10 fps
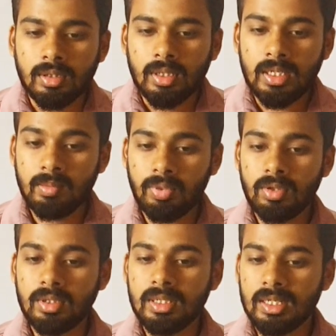An
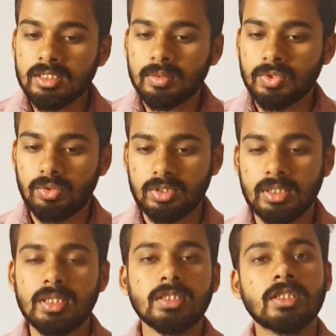important class of
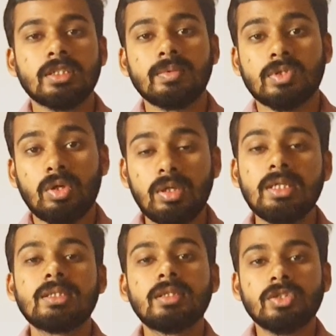solution consists of
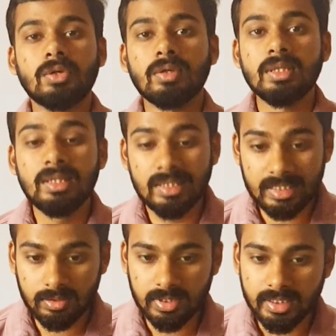solids dissolved in
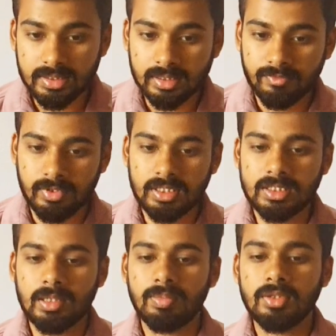liquids, for
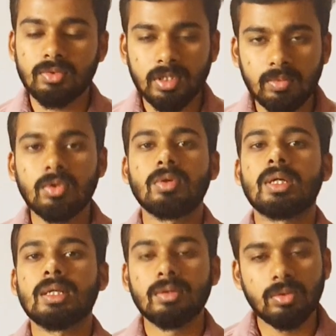example sodium
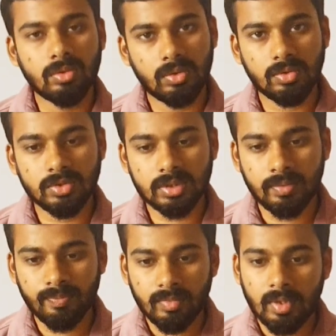chloride, glucose
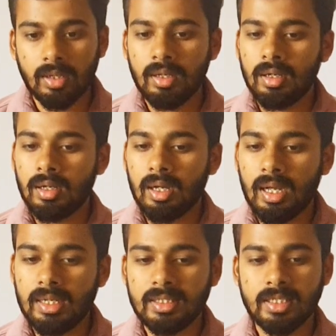
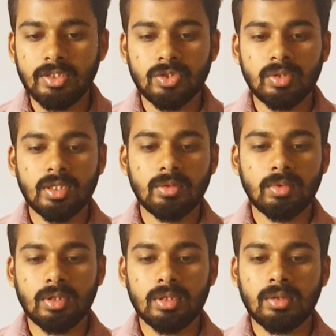and cane sugar in
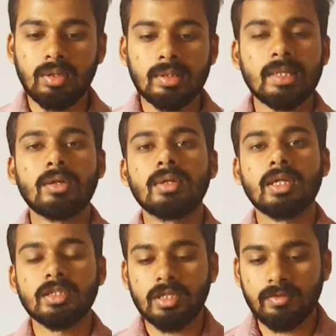water, or iodine
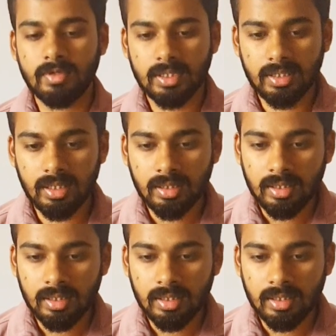and sulfur in